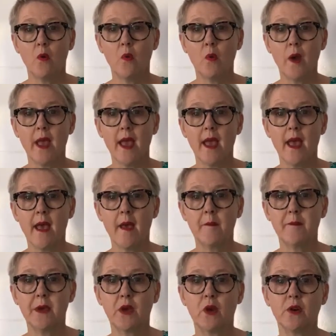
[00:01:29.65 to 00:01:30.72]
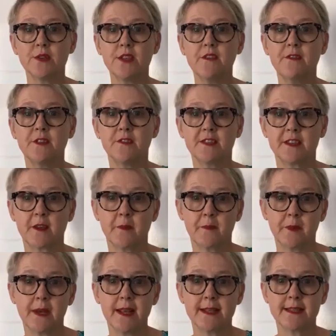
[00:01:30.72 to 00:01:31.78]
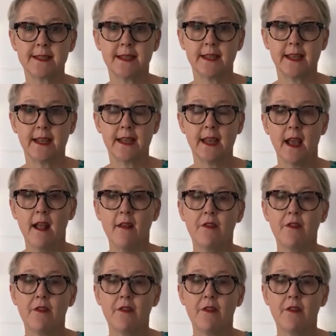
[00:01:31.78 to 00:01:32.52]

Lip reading: where, because of its complexity,